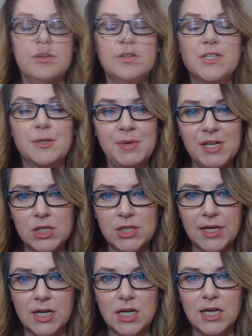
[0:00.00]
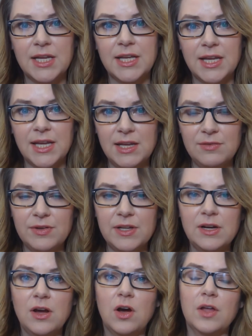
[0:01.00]
To be clear,
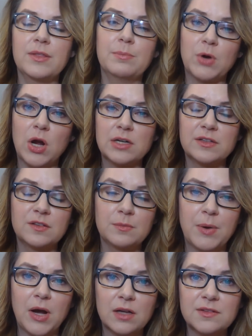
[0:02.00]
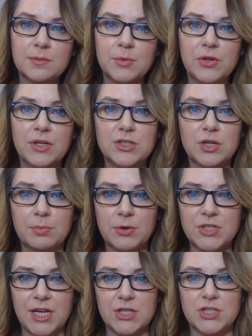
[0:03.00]
even on the broadest possible
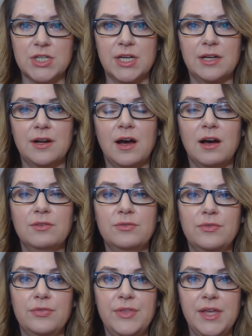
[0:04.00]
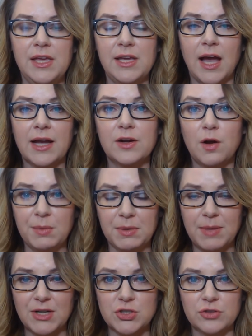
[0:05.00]
interpretation of the economic
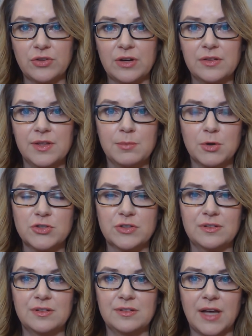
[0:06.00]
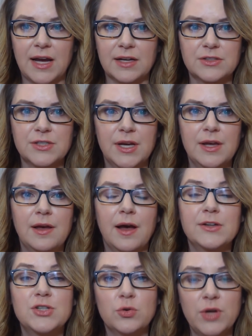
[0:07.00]
measures under the Emergencies Act,
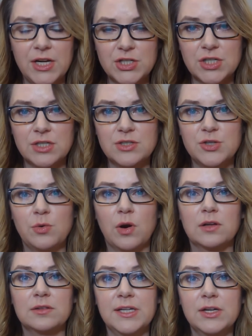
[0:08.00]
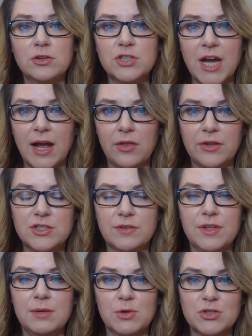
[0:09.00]
a donation to our legal challenge of
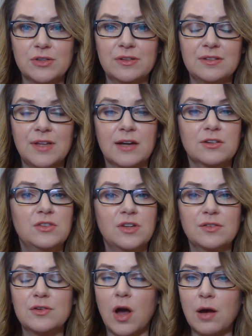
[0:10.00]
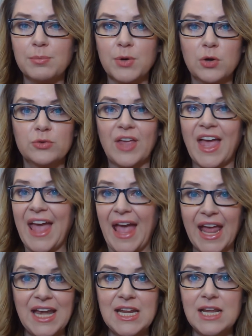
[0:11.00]
the Emergencies Act does not pose
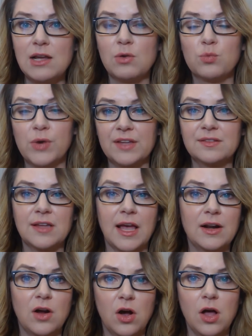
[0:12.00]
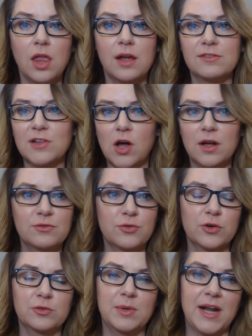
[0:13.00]
any risk at all of law
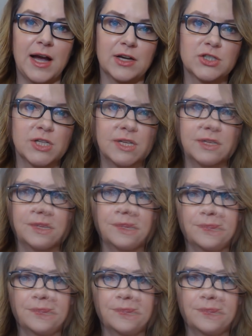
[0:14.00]
enforcement action.